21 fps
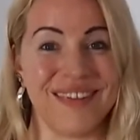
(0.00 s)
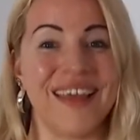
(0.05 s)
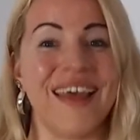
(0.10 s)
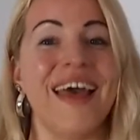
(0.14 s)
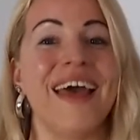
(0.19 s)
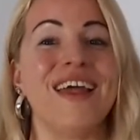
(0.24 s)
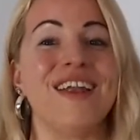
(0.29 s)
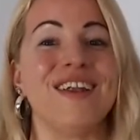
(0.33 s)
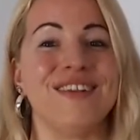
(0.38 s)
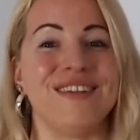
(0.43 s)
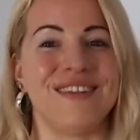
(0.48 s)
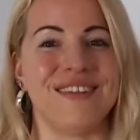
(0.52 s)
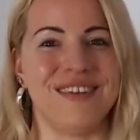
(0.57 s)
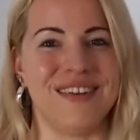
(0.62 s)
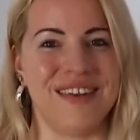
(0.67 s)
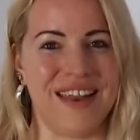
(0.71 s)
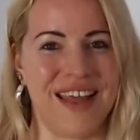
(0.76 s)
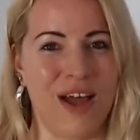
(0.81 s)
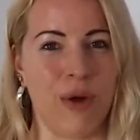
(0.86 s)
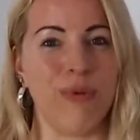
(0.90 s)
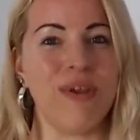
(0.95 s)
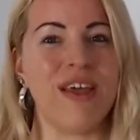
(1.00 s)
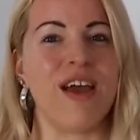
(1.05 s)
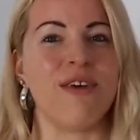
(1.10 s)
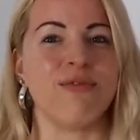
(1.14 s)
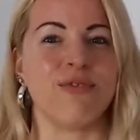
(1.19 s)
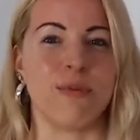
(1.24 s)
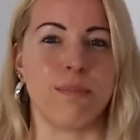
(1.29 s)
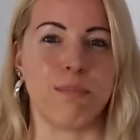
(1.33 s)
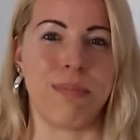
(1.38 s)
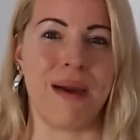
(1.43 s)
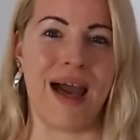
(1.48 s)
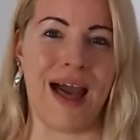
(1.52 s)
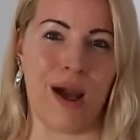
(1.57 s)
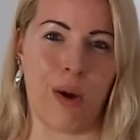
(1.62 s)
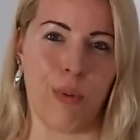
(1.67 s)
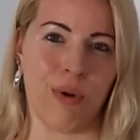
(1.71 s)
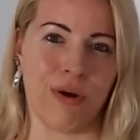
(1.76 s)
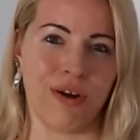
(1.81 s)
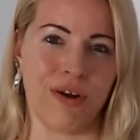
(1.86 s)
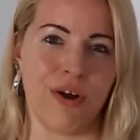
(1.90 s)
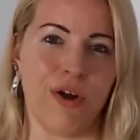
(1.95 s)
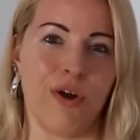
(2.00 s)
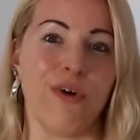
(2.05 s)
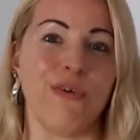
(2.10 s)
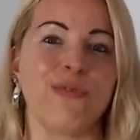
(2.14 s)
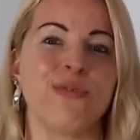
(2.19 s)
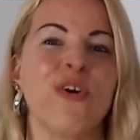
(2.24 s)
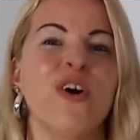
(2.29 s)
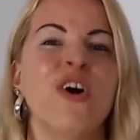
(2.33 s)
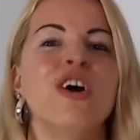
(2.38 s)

and now we have the power of